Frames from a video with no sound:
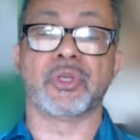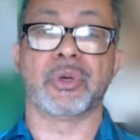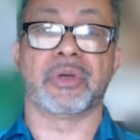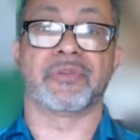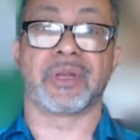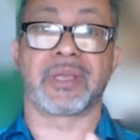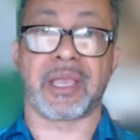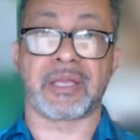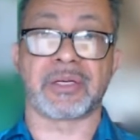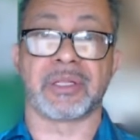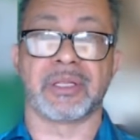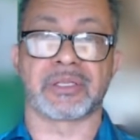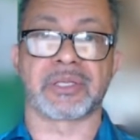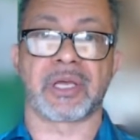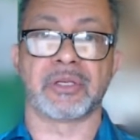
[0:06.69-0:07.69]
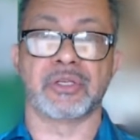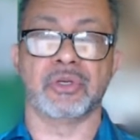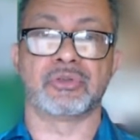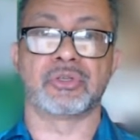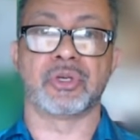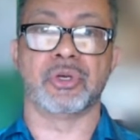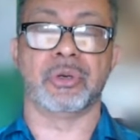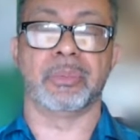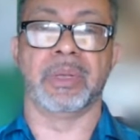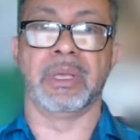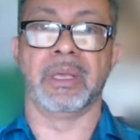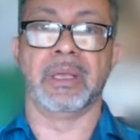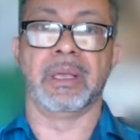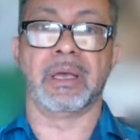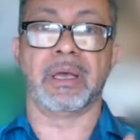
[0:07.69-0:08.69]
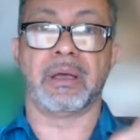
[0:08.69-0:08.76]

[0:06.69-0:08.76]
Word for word: If you're catching this on YouTube, uh,